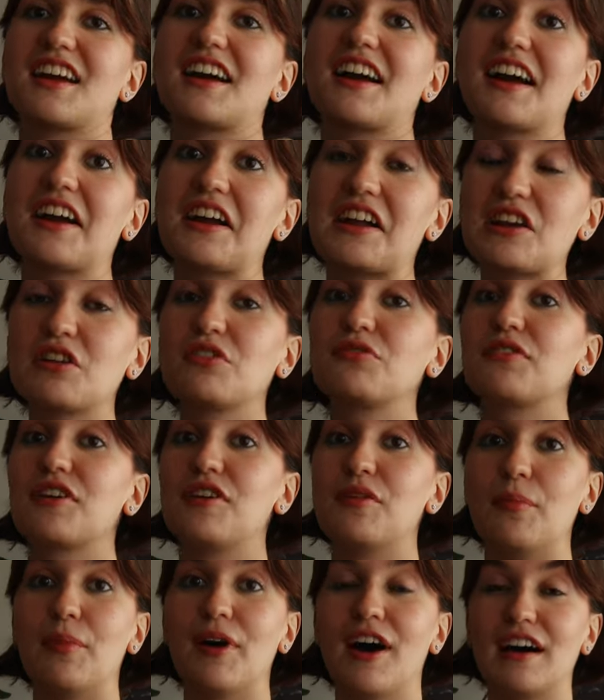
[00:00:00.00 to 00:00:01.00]
kind of
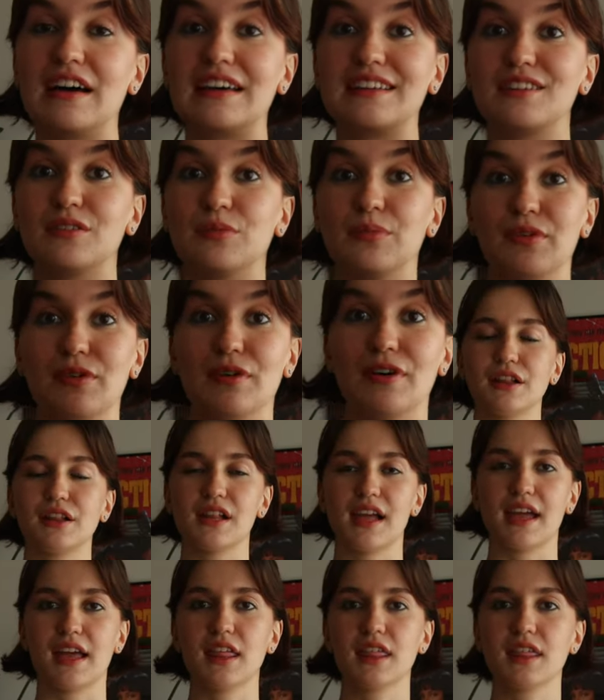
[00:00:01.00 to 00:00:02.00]
impossible. The
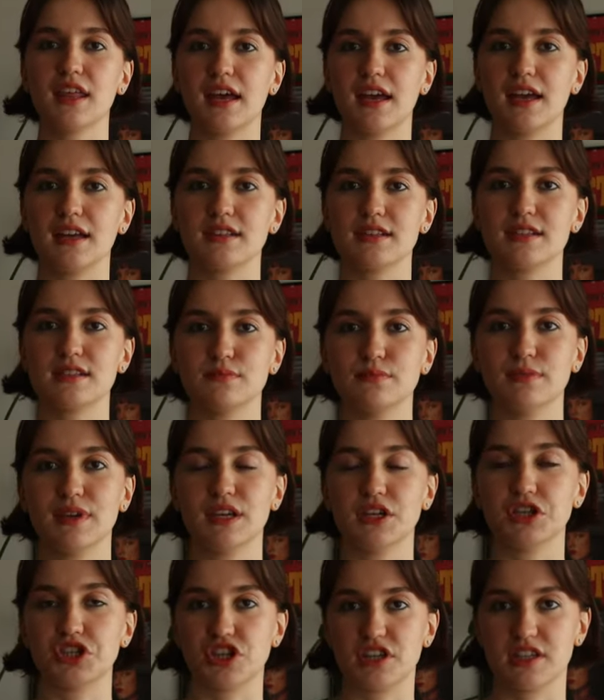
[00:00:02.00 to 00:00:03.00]
length hits
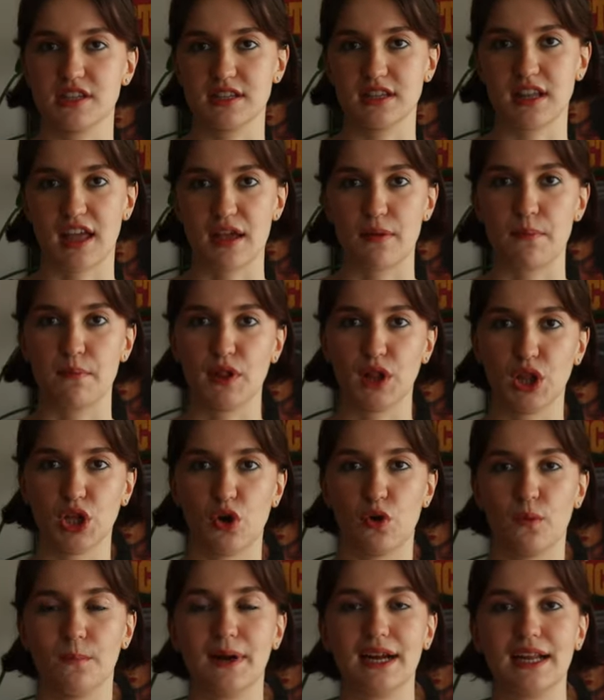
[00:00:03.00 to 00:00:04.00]
me just like
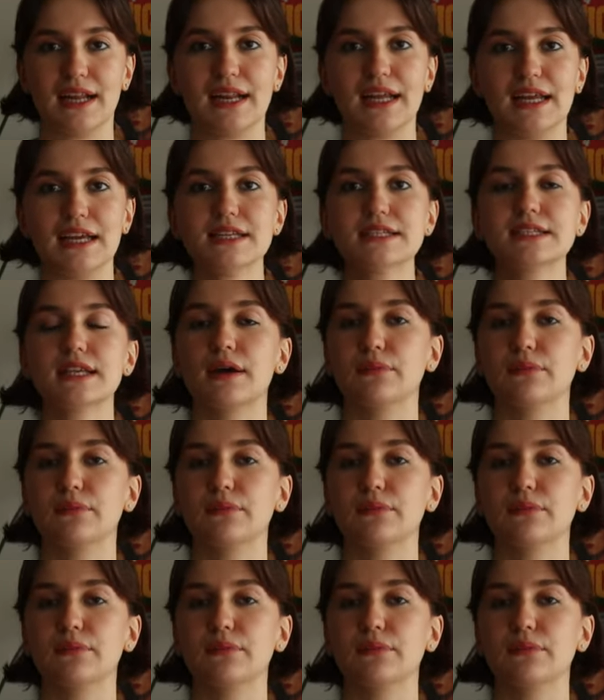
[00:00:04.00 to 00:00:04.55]
below my knees.